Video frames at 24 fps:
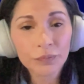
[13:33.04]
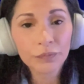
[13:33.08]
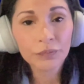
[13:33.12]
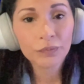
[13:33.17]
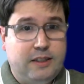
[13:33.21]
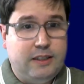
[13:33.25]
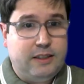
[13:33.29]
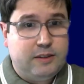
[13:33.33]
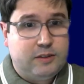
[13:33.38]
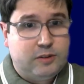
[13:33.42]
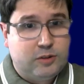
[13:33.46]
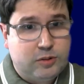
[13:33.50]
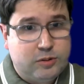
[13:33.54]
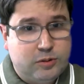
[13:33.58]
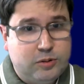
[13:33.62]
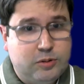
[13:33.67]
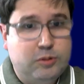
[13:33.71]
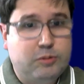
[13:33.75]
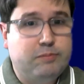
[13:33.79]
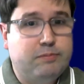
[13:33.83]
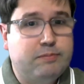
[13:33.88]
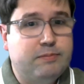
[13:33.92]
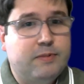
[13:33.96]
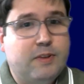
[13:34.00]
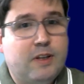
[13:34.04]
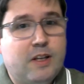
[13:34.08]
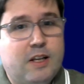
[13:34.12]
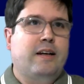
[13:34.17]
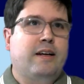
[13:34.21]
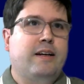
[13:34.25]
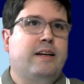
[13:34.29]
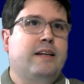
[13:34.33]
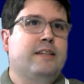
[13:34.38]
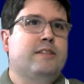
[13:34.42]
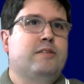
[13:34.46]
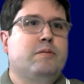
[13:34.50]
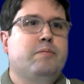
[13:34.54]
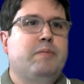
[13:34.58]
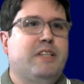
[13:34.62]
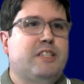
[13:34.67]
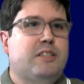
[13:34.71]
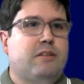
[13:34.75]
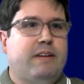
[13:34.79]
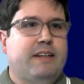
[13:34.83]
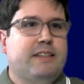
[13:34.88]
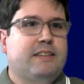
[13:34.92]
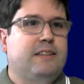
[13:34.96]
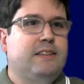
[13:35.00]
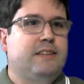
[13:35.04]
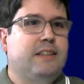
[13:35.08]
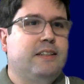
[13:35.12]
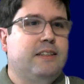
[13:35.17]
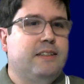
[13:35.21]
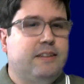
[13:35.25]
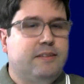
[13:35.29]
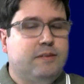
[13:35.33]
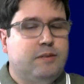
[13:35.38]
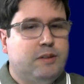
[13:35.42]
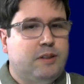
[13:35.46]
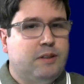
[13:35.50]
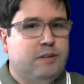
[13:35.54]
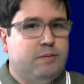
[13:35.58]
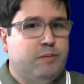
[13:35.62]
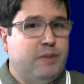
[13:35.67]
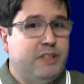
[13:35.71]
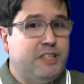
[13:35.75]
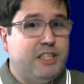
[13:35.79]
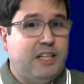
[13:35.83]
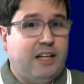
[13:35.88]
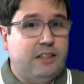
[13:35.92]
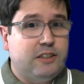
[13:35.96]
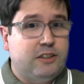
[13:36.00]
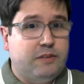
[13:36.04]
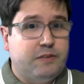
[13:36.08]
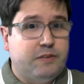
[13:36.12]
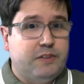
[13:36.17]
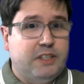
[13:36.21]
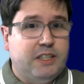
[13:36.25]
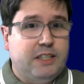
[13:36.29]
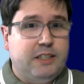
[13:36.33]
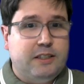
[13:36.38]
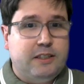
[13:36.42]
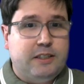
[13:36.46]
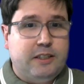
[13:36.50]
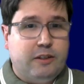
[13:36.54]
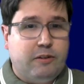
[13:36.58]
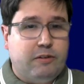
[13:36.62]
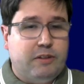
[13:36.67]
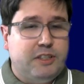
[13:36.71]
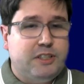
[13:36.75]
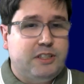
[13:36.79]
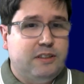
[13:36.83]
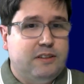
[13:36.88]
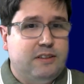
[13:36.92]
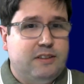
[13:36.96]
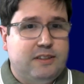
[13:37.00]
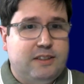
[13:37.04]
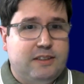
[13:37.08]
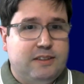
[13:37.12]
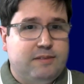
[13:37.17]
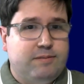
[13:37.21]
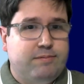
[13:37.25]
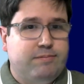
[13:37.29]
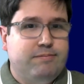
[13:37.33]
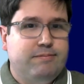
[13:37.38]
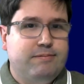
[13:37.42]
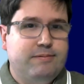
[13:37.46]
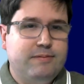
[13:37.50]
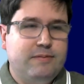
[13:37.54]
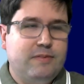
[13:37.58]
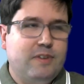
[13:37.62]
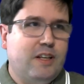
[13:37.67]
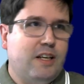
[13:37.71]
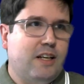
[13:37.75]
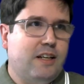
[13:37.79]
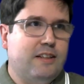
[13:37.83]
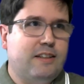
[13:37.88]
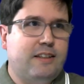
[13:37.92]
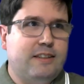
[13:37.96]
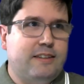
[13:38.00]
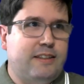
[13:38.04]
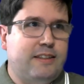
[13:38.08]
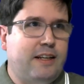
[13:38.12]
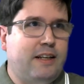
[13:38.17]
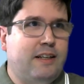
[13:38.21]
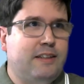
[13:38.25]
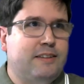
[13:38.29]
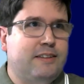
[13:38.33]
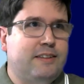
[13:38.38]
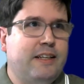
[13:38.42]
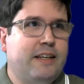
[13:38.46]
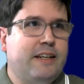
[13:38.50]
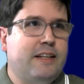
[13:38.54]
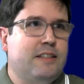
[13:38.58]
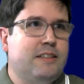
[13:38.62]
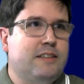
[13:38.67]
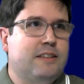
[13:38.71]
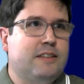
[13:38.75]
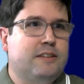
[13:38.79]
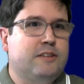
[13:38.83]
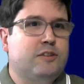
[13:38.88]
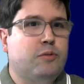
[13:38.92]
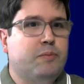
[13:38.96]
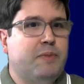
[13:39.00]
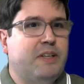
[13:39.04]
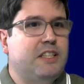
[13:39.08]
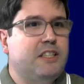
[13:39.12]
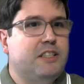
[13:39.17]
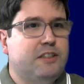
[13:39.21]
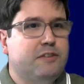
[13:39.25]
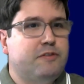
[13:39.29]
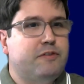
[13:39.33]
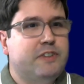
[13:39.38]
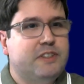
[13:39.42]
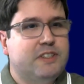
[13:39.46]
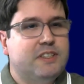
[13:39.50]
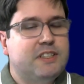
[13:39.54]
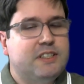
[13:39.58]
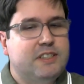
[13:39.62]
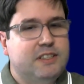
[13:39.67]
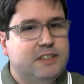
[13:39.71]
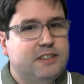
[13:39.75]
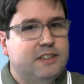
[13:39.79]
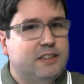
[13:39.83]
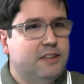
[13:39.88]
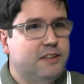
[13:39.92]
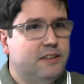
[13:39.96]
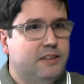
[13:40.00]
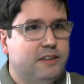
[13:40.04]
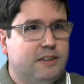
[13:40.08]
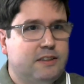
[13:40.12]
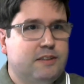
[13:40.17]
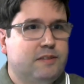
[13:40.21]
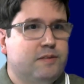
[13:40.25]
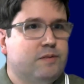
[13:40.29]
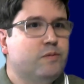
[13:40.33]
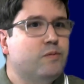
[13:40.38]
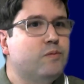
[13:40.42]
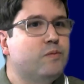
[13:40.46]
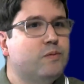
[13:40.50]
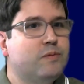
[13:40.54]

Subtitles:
Yeah, so as we mentioned, right, the main challenge of data integration is their data is in so many different systems, and